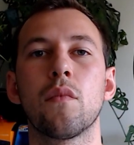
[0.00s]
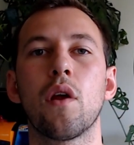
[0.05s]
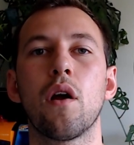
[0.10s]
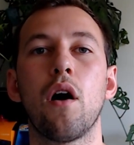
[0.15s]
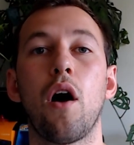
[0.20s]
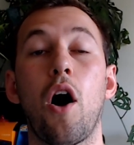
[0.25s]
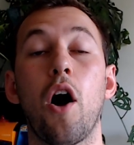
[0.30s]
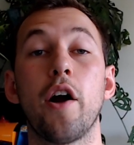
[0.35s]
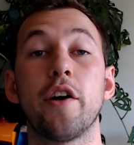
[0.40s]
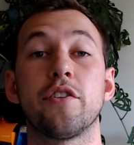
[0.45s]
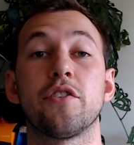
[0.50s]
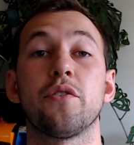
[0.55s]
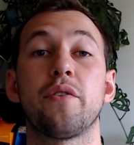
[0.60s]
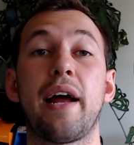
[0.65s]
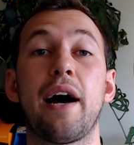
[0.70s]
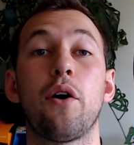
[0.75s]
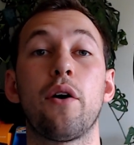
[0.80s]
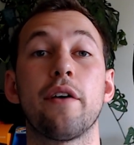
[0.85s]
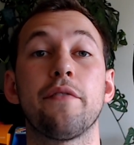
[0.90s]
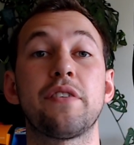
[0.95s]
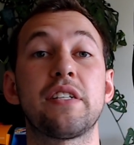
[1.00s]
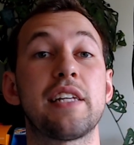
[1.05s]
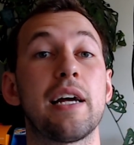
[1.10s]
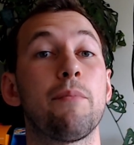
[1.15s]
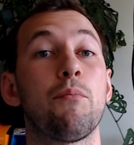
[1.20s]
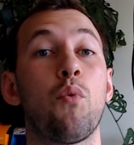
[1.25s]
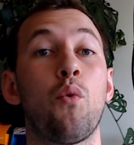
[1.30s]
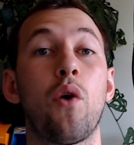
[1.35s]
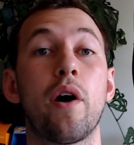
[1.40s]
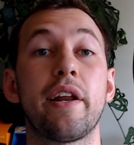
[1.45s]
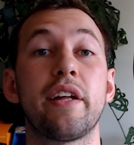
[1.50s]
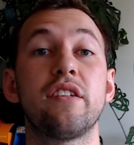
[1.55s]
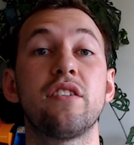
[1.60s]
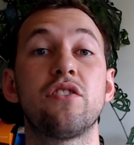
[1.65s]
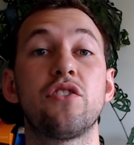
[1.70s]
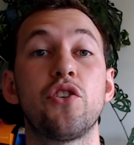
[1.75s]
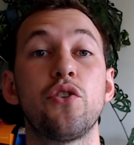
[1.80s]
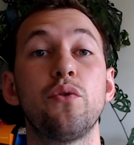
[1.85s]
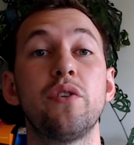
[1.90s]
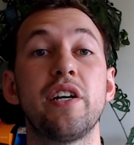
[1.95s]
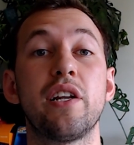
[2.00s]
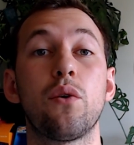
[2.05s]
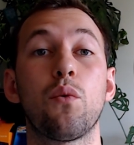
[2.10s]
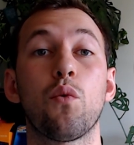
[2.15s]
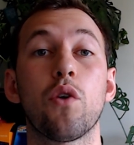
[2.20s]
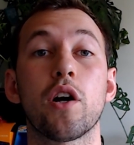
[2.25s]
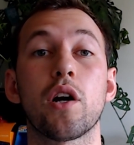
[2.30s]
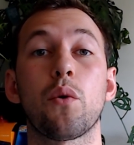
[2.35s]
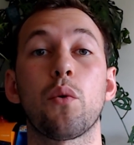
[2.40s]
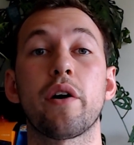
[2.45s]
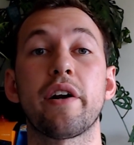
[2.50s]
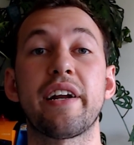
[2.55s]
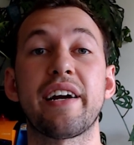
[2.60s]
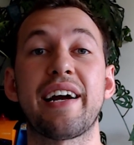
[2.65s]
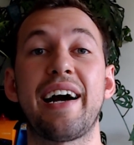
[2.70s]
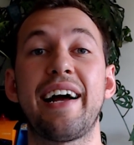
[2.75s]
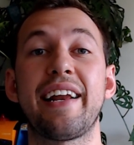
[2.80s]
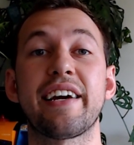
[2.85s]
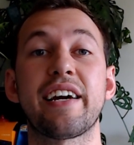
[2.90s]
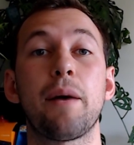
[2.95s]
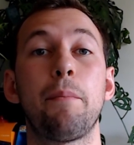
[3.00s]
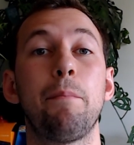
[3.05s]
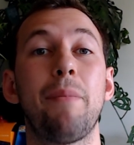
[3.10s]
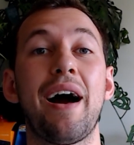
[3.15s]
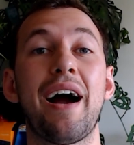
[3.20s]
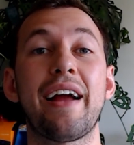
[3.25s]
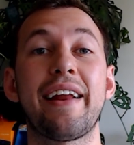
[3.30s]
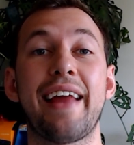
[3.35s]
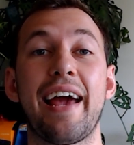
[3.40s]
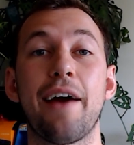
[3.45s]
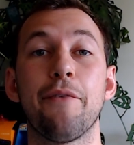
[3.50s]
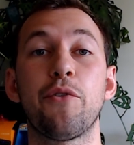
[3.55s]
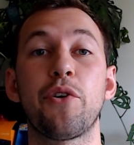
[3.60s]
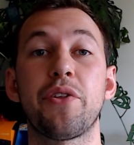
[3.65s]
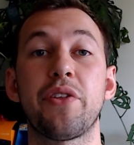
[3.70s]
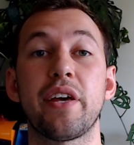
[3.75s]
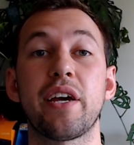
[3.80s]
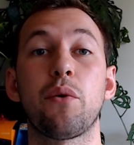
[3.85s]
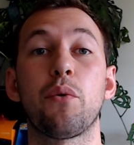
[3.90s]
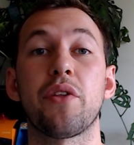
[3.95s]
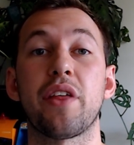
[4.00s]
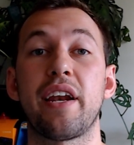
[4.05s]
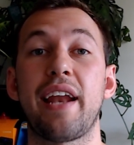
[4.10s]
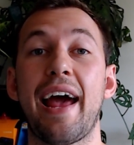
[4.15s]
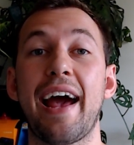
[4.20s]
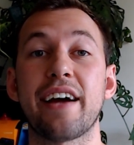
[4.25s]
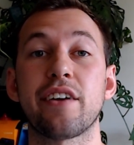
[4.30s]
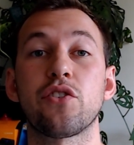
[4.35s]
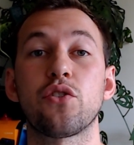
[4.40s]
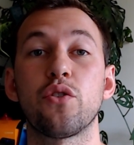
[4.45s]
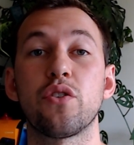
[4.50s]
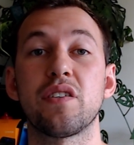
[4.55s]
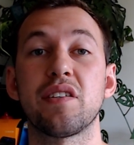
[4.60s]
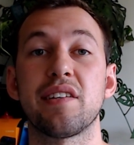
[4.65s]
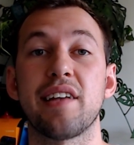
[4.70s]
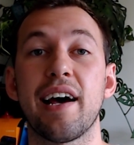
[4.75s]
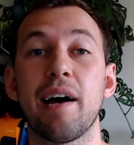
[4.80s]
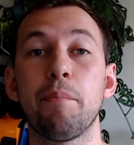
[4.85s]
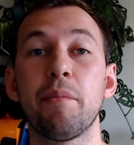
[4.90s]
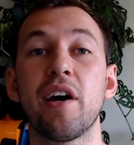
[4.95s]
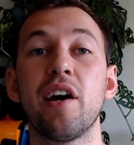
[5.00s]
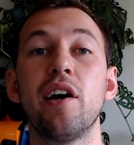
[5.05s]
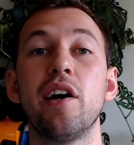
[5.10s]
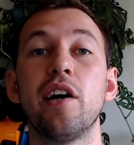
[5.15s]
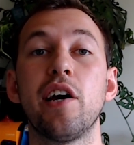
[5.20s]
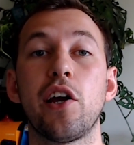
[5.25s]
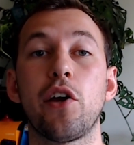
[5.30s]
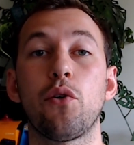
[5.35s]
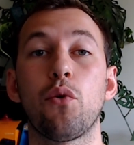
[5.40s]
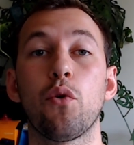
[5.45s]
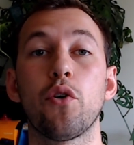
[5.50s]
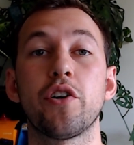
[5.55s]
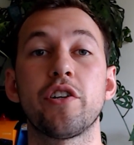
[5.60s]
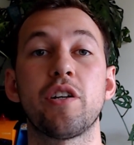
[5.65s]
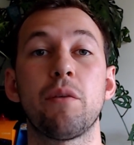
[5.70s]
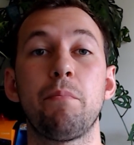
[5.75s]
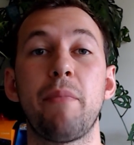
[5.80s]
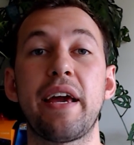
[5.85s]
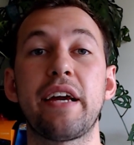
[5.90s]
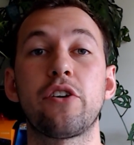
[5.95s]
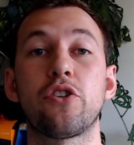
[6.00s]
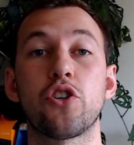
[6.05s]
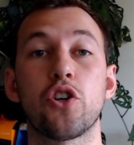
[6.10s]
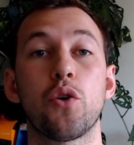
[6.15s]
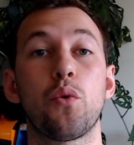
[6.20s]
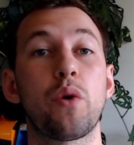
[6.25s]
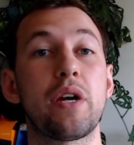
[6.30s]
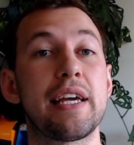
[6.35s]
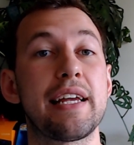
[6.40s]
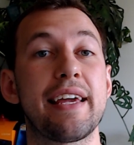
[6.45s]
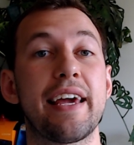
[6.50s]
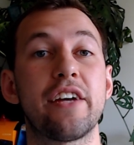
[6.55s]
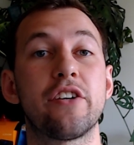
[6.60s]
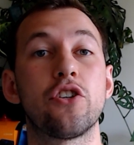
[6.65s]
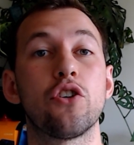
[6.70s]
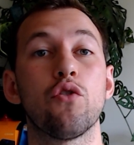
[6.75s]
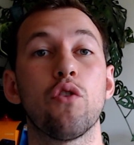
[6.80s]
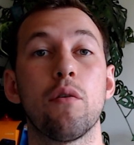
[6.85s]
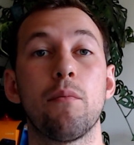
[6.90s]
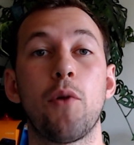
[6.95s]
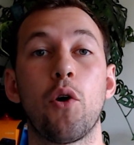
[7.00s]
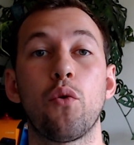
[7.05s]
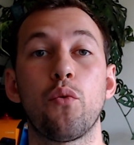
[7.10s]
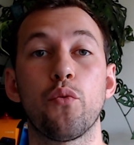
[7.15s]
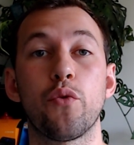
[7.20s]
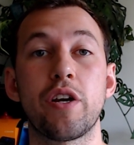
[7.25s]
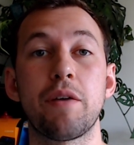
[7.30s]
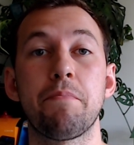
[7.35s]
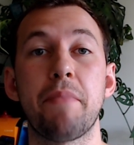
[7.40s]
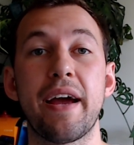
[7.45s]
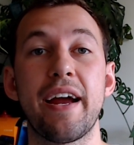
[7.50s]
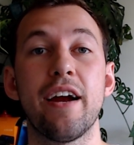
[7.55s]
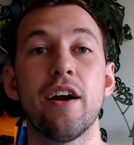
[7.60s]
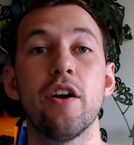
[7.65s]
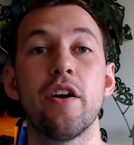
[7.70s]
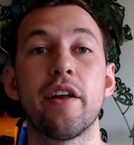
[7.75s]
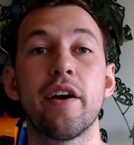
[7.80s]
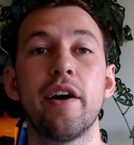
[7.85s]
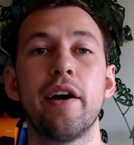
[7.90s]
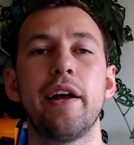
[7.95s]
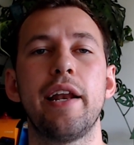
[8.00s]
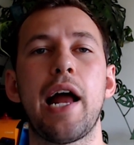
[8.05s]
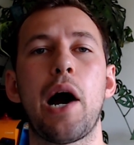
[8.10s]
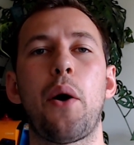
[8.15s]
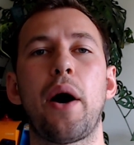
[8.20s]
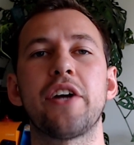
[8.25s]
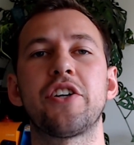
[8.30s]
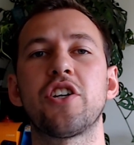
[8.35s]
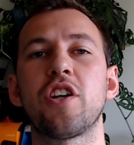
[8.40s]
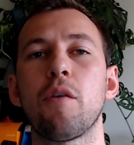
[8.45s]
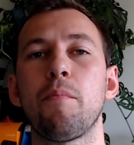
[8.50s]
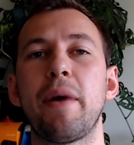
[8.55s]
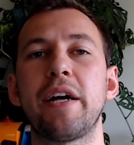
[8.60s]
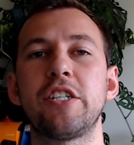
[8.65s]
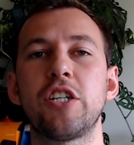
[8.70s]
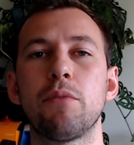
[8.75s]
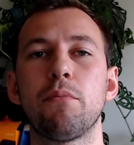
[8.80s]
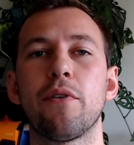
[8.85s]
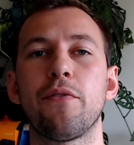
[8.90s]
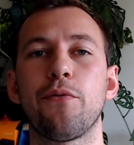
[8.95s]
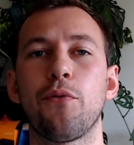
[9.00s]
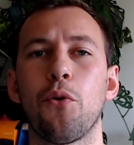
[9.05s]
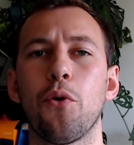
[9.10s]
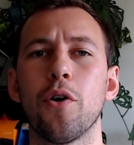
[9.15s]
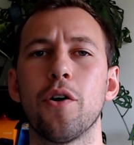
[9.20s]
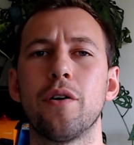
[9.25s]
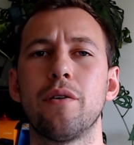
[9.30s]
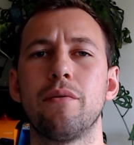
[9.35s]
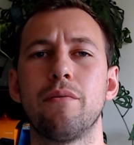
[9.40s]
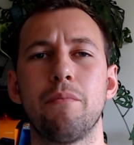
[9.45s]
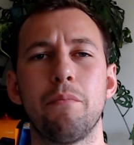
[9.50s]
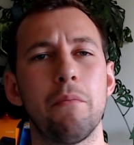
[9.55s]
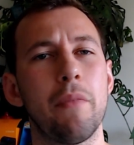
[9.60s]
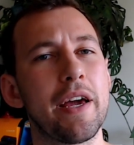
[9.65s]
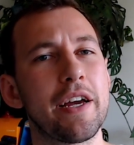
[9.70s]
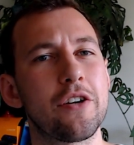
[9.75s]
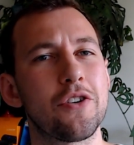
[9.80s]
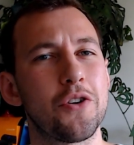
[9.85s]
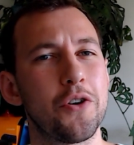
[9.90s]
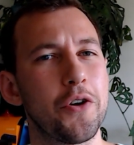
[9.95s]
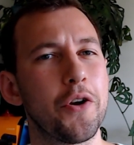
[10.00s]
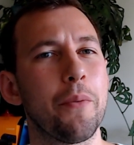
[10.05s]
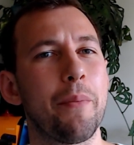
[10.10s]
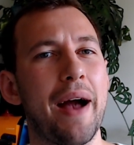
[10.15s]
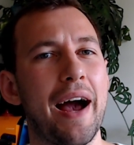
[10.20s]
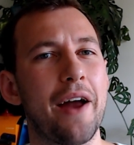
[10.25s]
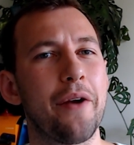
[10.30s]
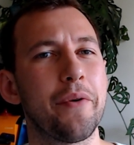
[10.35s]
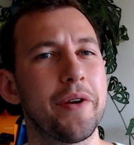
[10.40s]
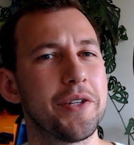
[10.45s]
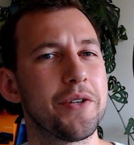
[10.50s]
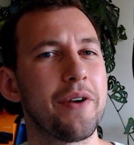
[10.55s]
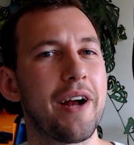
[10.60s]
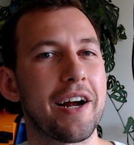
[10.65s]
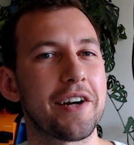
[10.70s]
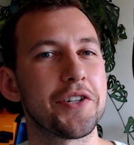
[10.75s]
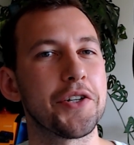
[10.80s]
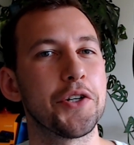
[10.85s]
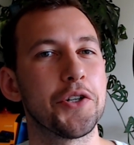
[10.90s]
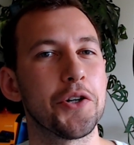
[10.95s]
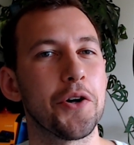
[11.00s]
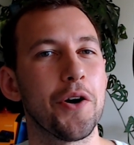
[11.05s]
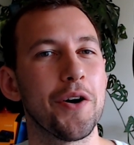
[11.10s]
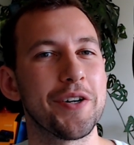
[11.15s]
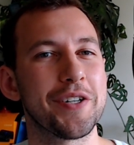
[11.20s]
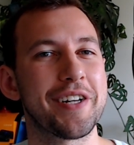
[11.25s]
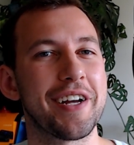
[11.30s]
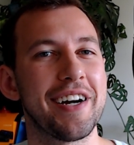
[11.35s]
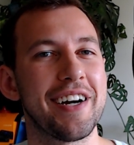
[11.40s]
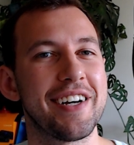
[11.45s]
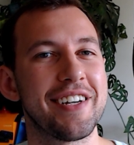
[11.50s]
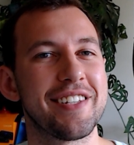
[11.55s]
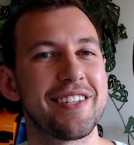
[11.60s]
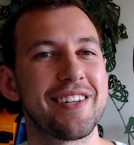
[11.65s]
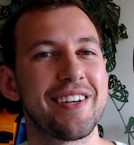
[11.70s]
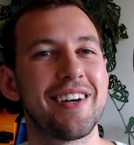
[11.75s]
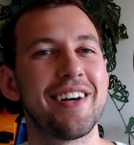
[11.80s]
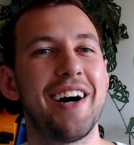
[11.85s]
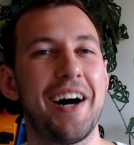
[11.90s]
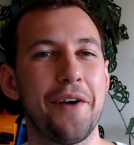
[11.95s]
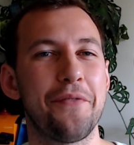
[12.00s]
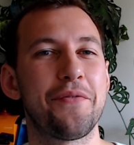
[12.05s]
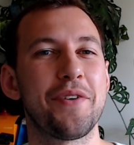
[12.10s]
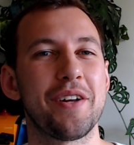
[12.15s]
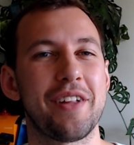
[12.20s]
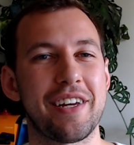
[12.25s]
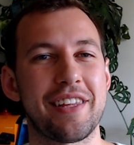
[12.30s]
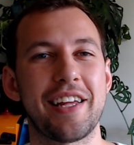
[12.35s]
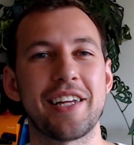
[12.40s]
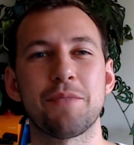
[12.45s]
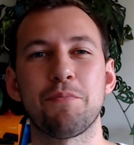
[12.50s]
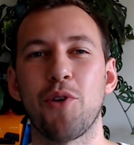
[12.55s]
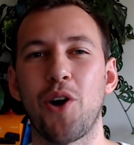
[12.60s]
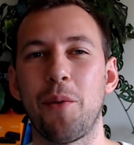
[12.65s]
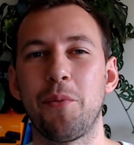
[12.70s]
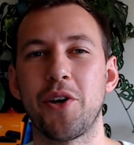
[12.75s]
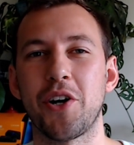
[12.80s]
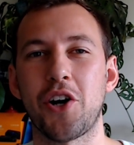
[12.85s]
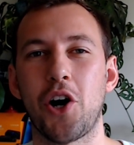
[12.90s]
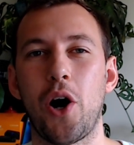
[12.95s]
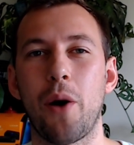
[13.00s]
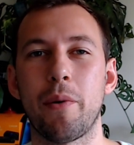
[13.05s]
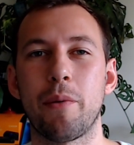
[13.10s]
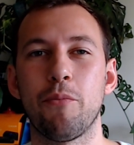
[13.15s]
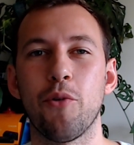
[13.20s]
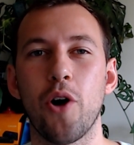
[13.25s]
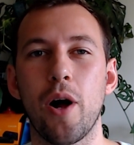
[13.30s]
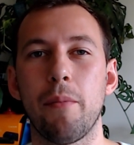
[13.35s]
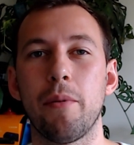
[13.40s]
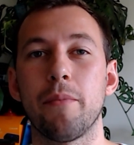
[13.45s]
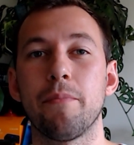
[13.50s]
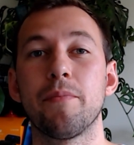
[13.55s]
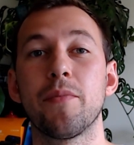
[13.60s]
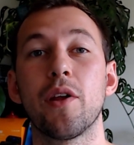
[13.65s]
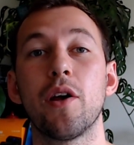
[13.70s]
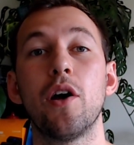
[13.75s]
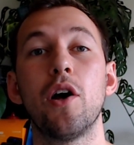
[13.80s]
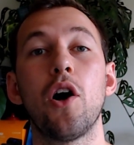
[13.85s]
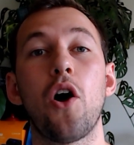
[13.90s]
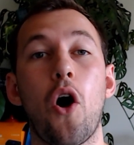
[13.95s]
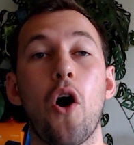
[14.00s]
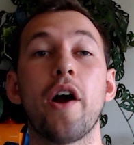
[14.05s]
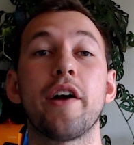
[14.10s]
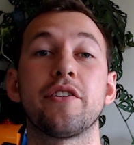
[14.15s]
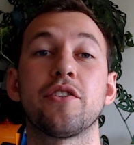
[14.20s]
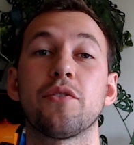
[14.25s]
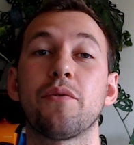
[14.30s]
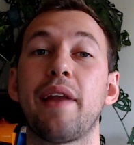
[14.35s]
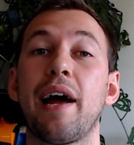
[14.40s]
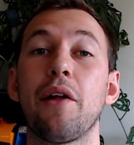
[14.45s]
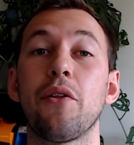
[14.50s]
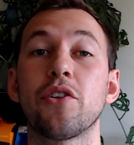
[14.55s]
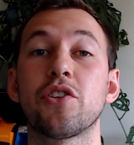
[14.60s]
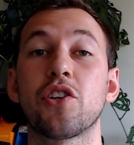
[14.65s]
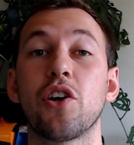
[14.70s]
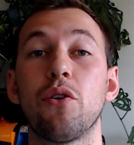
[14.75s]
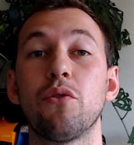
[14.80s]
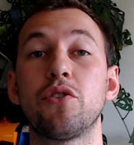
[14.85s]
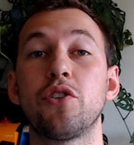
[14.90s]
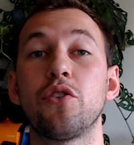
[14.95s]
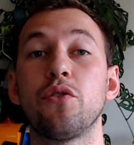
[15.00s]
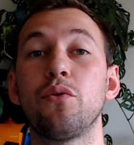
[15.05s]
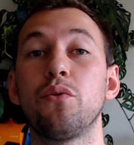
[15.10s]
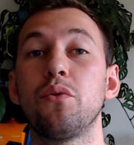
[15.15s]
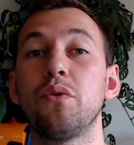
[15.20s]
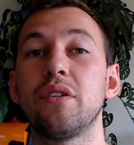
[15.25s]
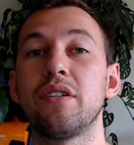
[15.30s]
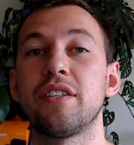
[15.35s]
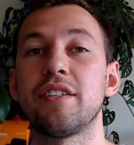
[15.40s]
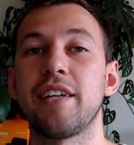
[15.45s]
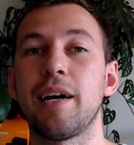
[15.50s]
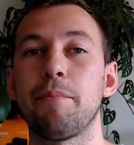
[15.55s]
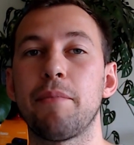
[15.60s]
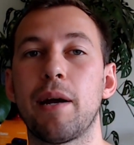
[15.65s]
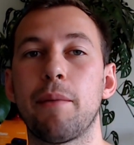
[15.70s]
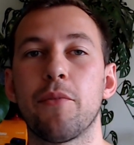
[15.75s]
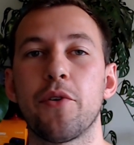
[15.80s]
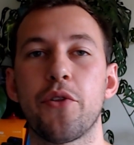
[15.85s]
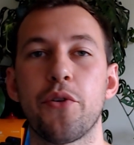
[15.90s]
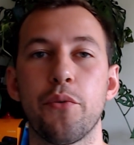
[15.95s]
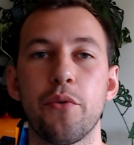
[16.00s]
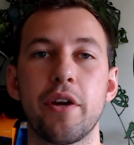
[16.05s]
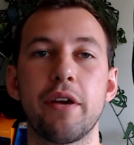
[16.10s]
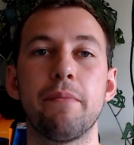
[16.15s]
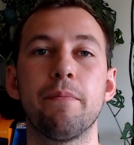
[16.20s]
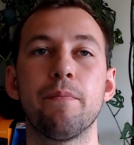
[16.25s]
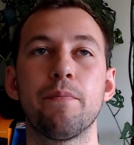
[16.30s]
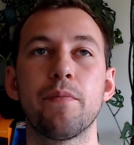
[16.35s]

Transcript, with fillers: All right, so now we have step one and two didn't work. We're gonna kind of combine everything with an extra step in order to make sure we can get your remote repaired. Now, I should have mentioned before, make sure your batteries are actually charged, guys. I feel like that's probably a common problem. All right, so now let's go to step number three,